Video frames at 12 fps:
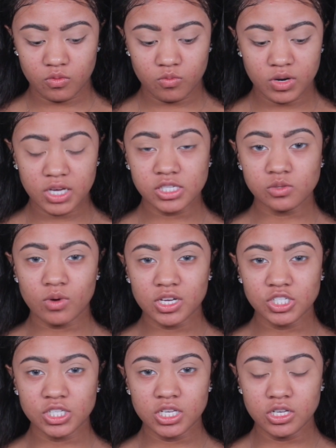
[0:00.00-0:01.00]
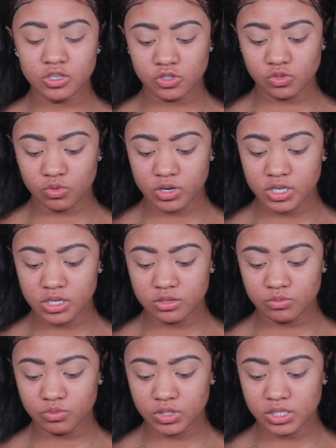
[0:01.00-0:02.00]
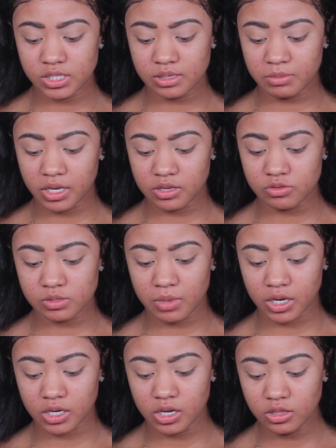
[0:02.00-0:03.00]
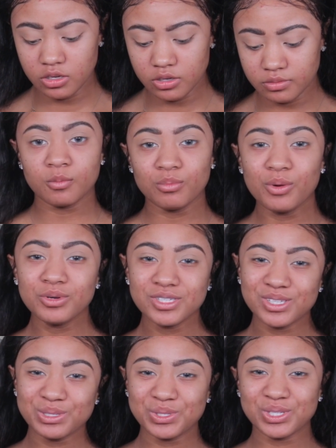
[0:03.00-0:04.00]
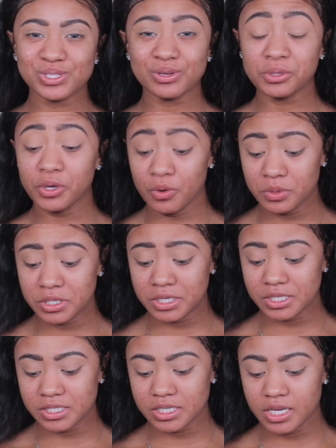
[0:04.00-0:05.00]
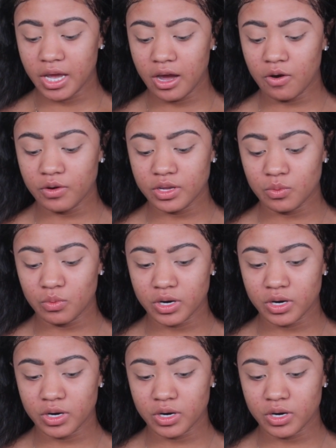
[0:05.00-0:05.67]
When I swatched it in the store, it didn't really seem like it was my color, but we're still just gonna go with it and see how it